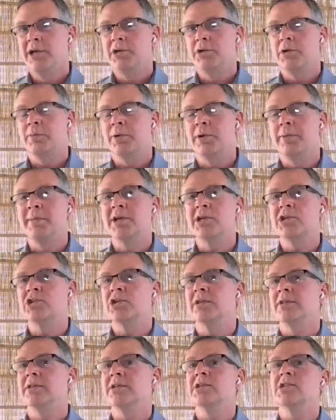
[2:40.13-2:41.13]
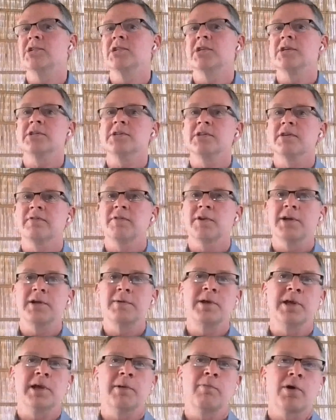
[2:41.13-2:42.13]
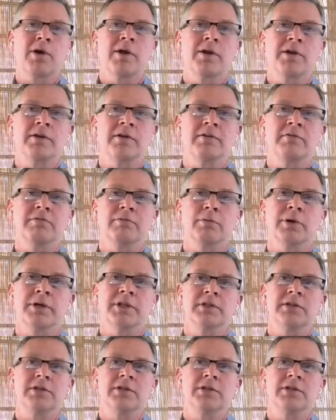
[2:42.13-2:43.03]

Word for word: your permission this is a very big part of what